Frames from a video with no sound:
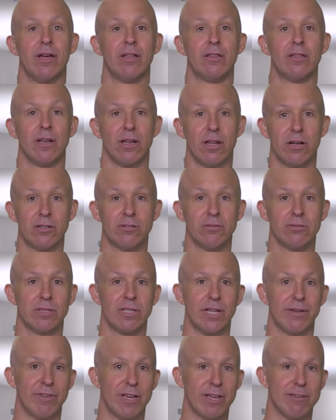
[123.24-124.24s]
The locals
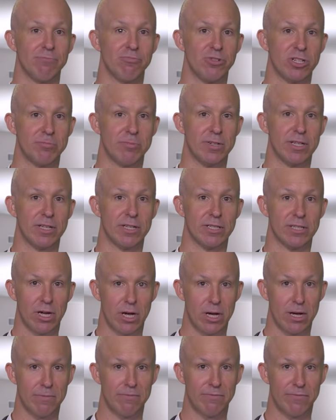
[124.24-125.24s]
living in Brisbane at the
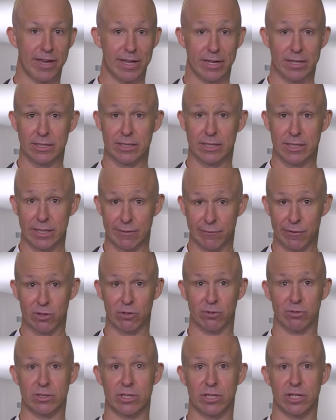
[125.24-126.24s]
time found it
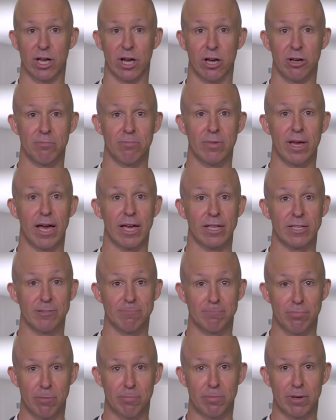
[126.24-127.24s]
difficult to cope as the
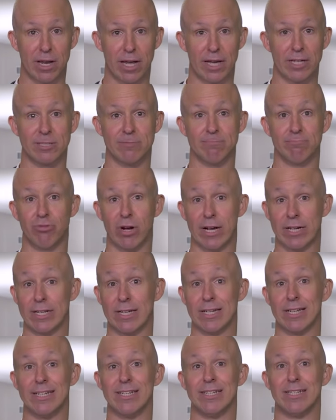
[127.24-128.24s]
population
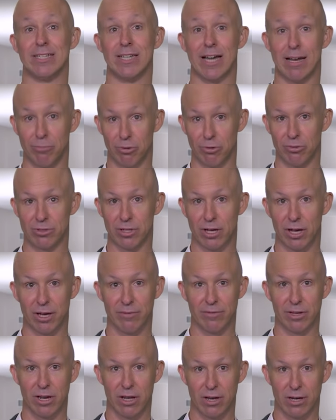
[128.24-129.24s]
practically doubled
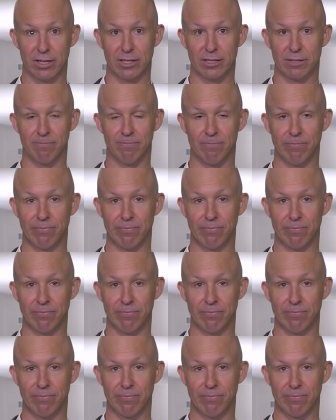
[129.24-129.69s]
overnight.